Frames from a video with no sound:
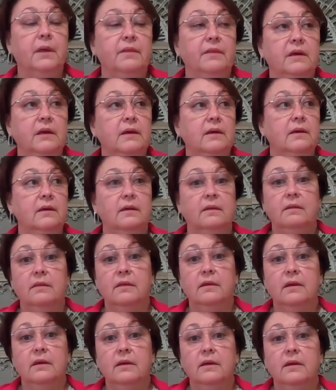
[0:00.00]
the,
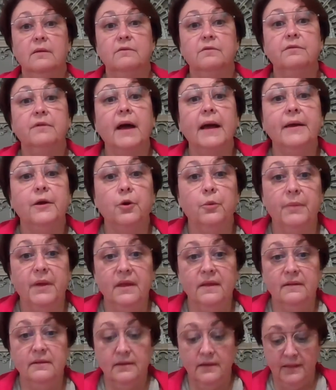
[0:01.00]
the
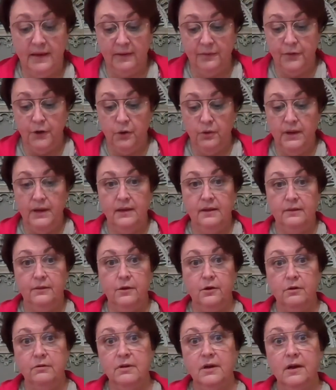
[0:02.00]
environment? that they're in.
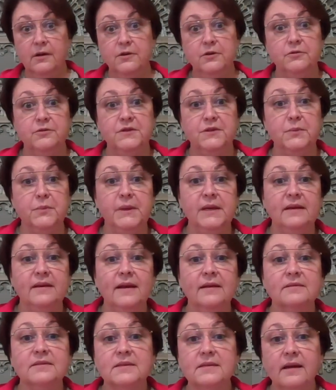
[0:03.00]
They're not used to being
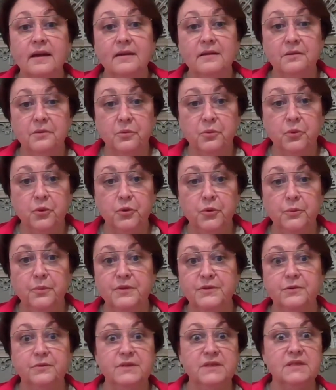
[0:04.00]
outside of the womb,
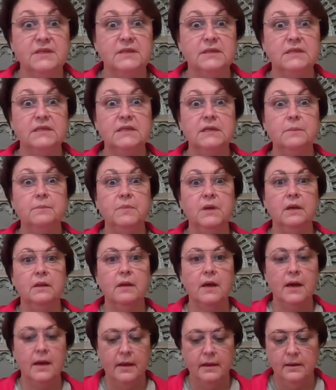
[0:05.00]
so this
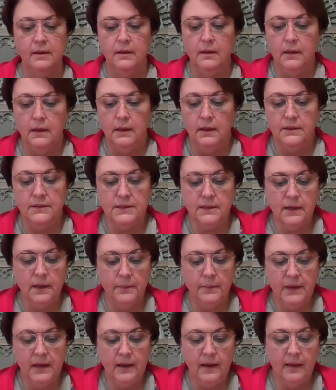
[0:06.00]
stimuli is
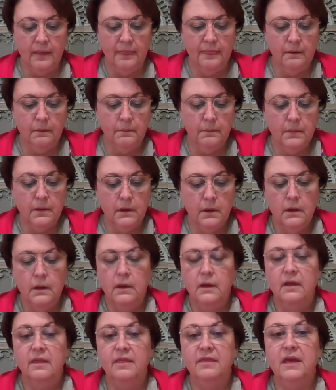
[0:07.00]
coming at them.
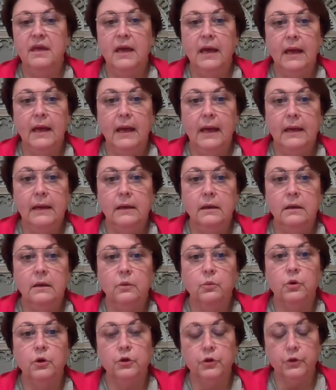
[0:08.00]
The A,
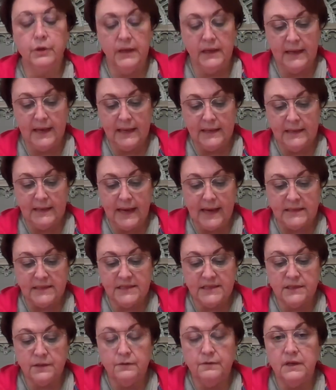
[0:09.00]
we're looking at
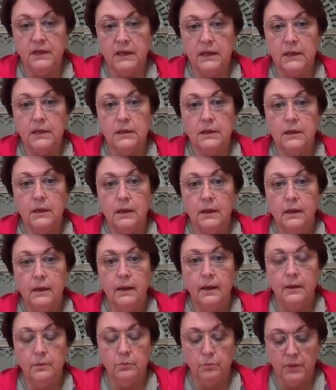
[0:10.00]
activity
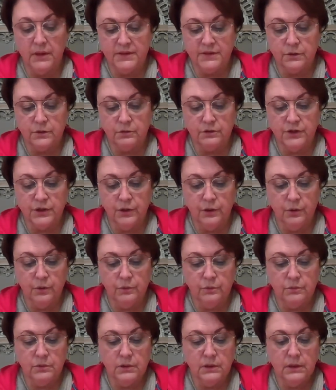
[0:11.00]
and muscle
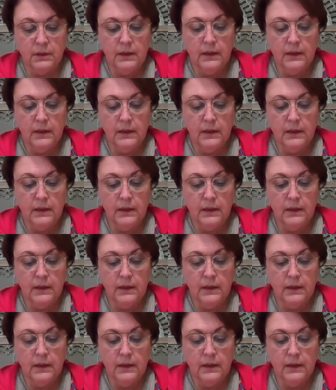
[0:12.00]
tone,